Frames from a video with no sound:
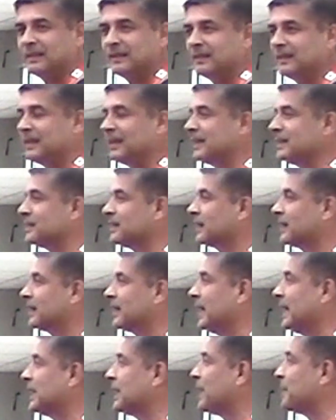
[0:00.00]
there is a
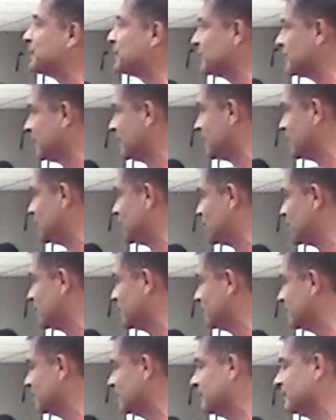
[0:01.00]
great upsurge.